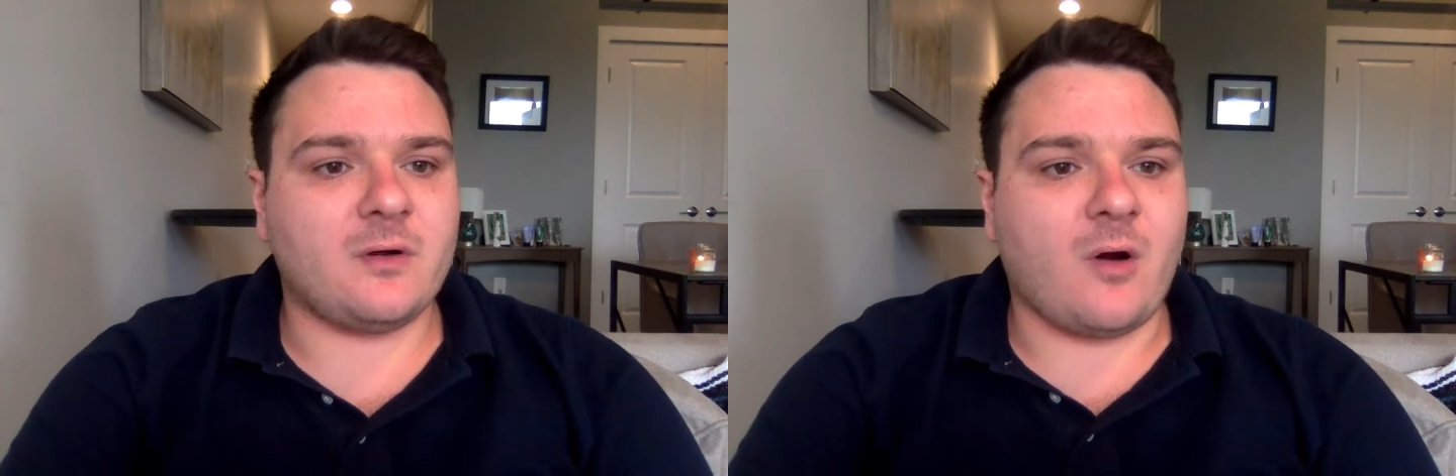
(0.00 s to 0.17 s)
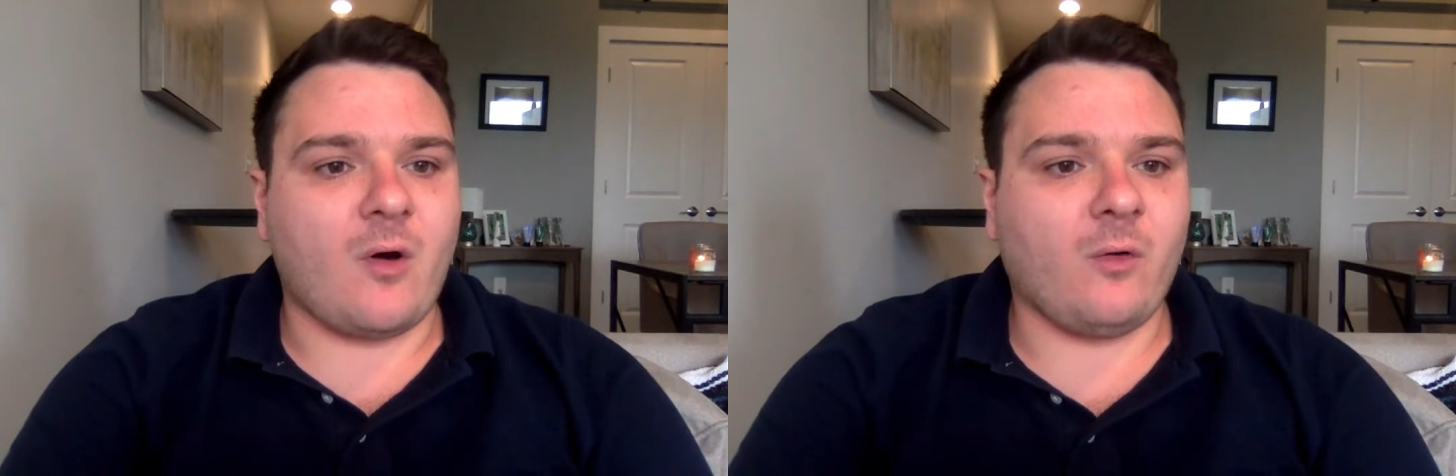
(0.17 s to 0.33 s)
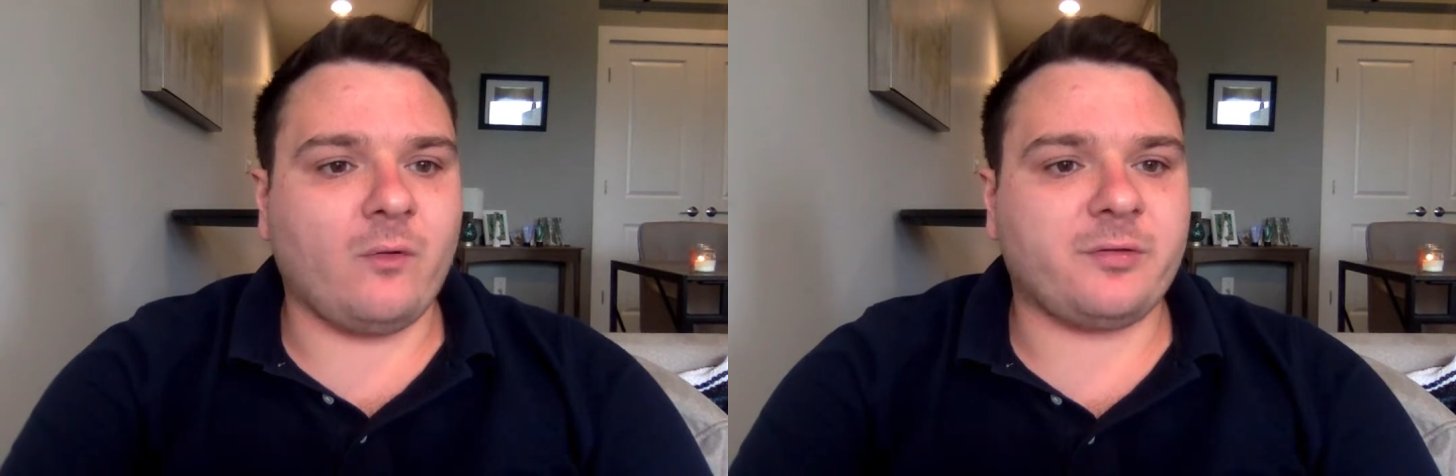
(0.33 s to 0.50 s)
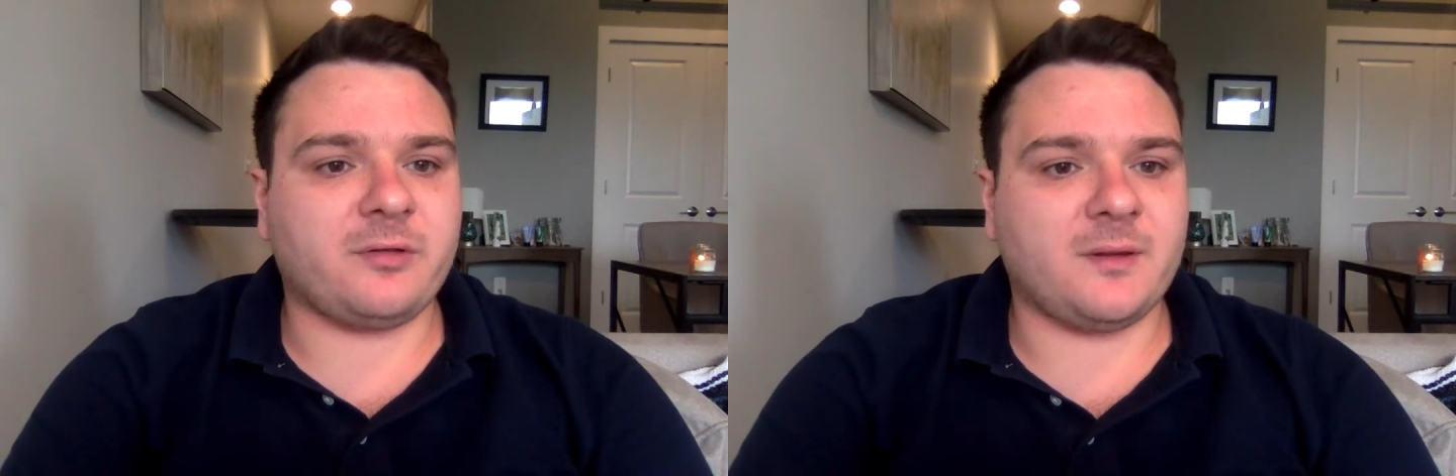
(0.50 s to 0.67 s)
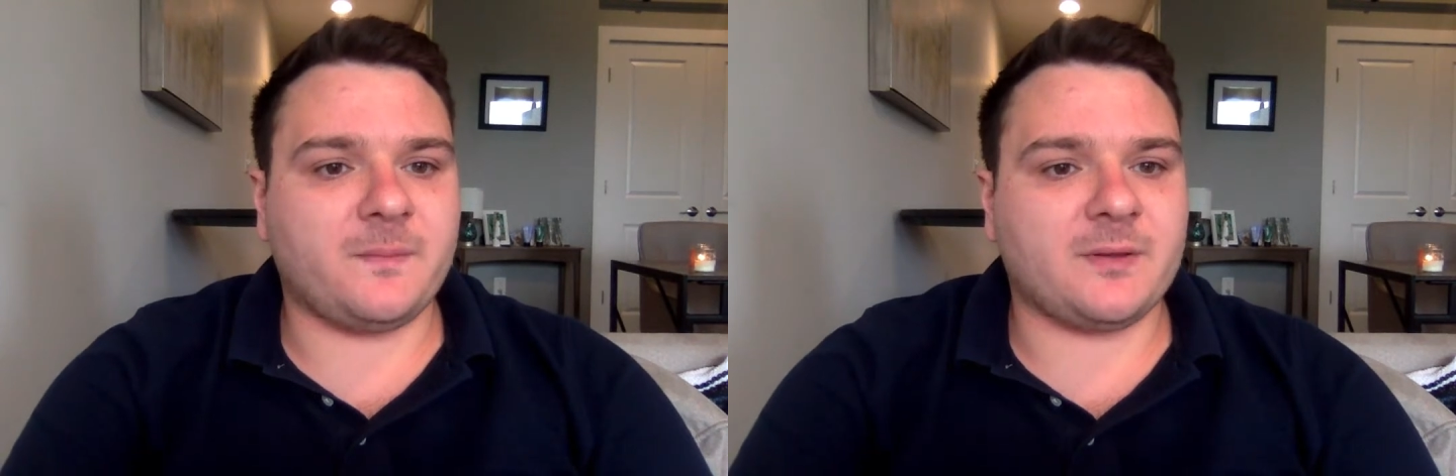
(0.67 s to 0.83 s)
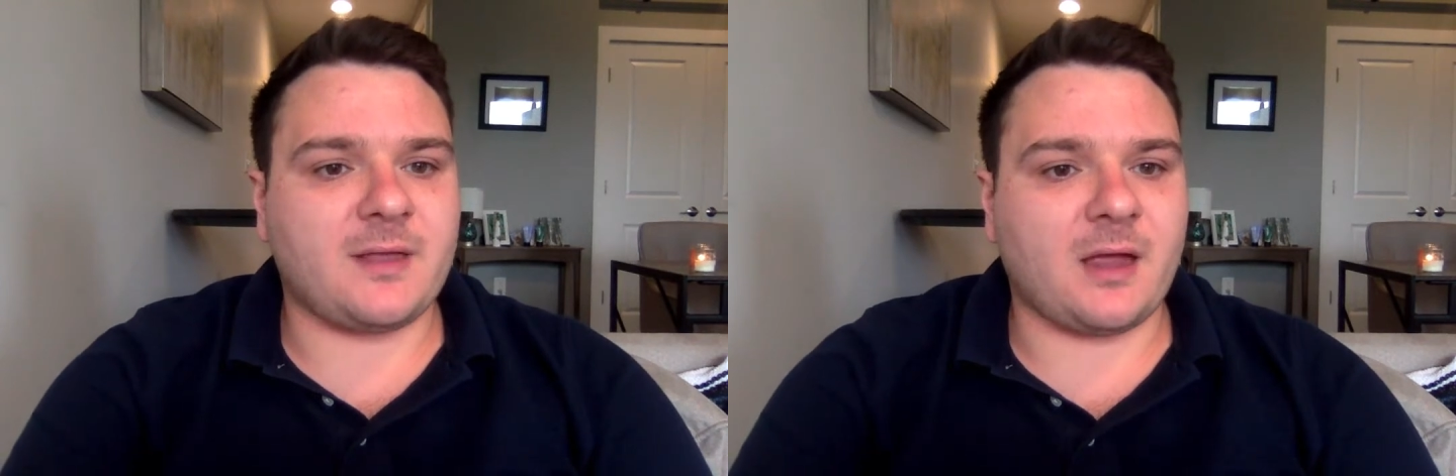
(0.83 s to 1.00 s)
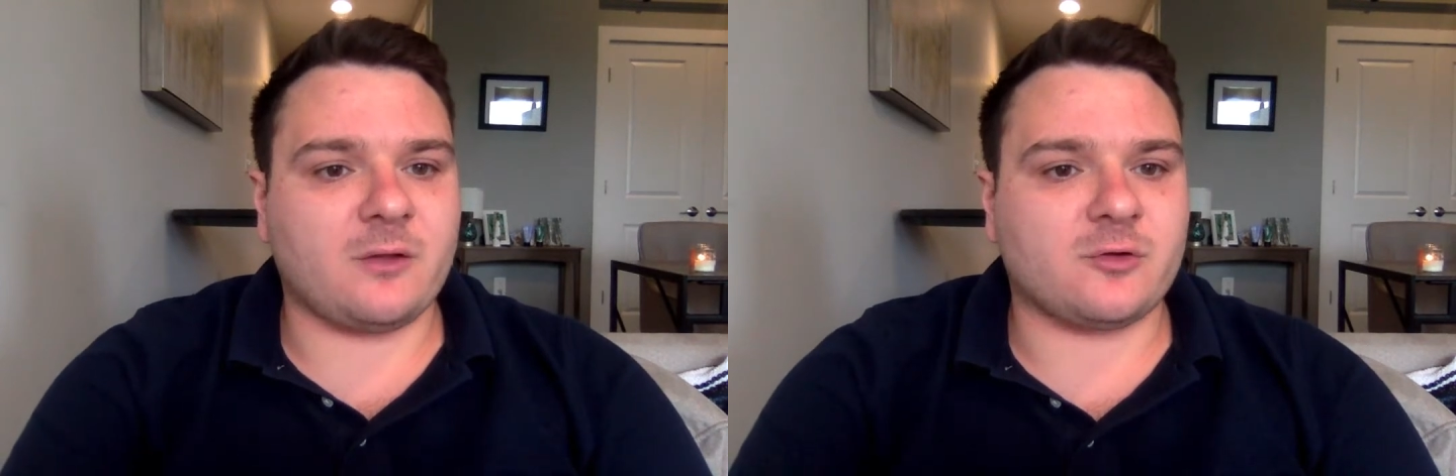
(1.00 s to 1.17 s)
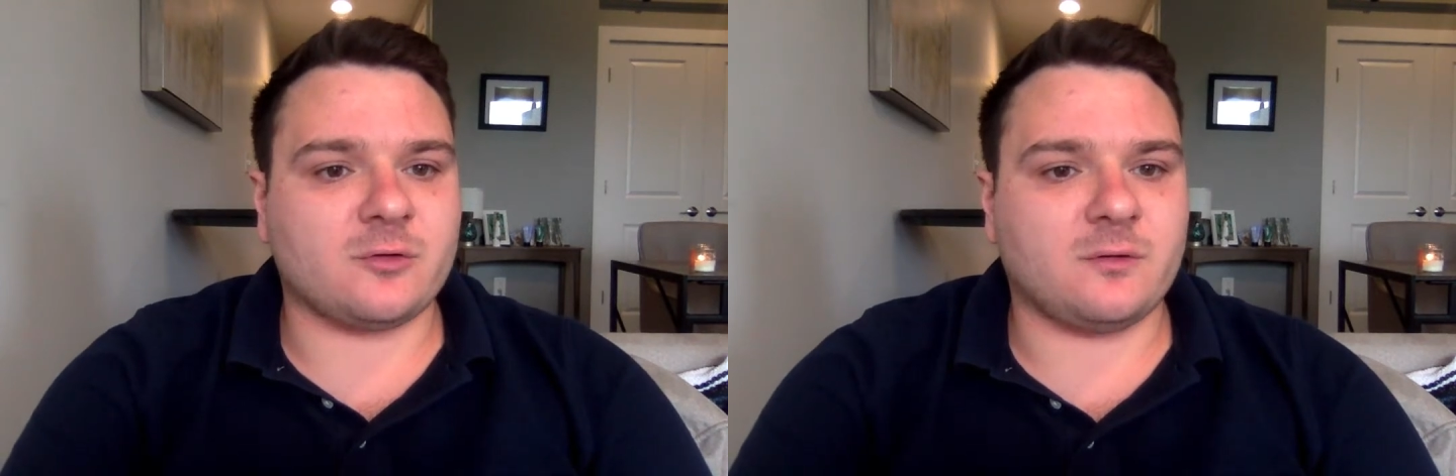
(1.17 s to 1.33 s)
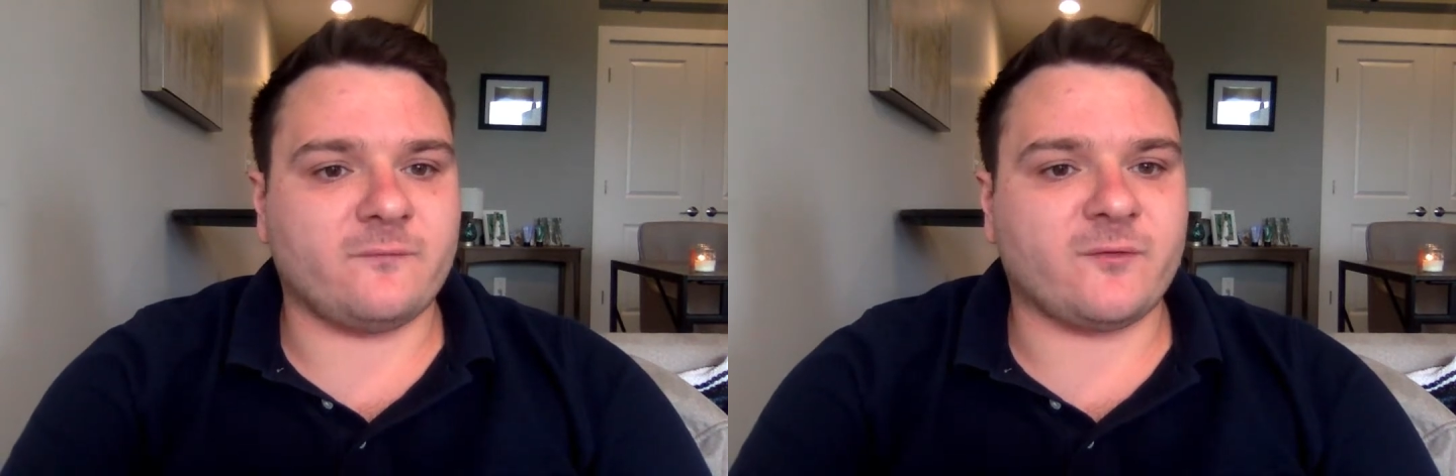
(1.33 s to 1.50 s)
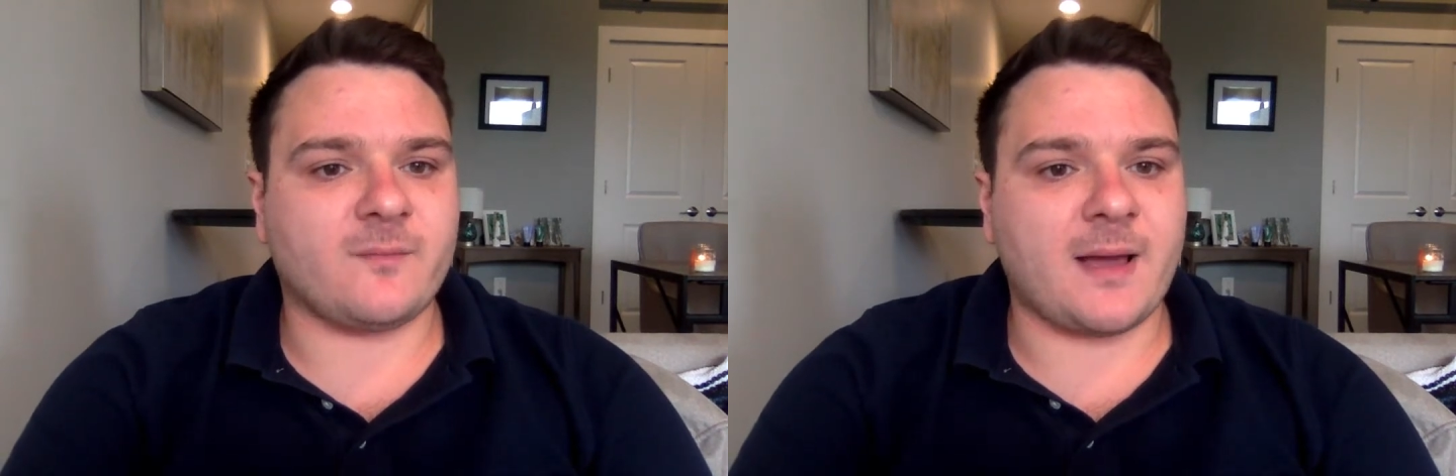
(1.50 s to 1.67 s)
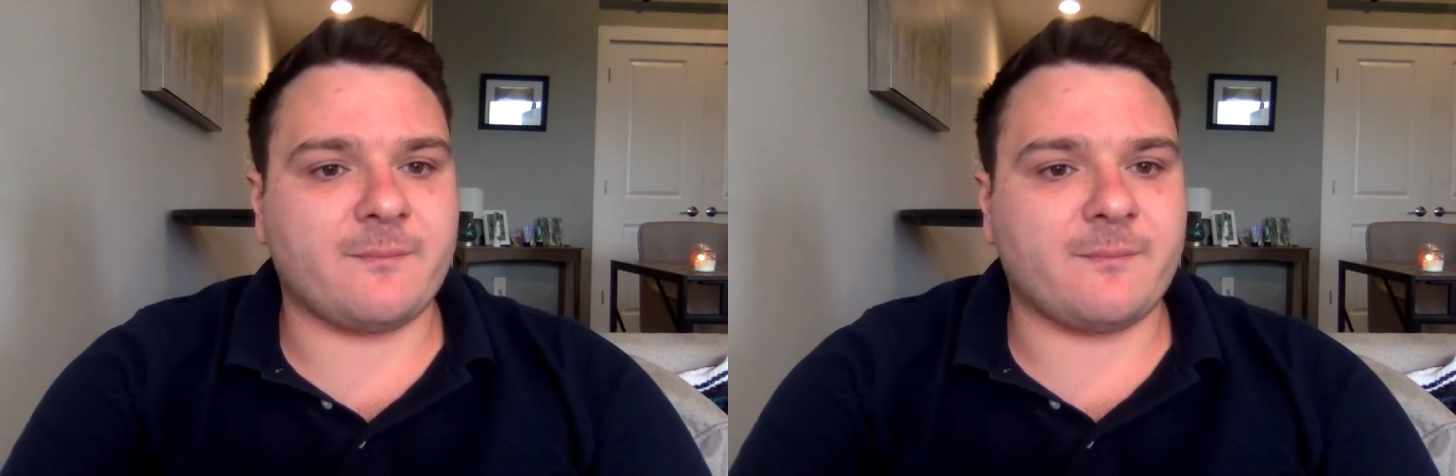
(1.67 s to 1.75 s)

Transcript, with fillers: holds the potential for my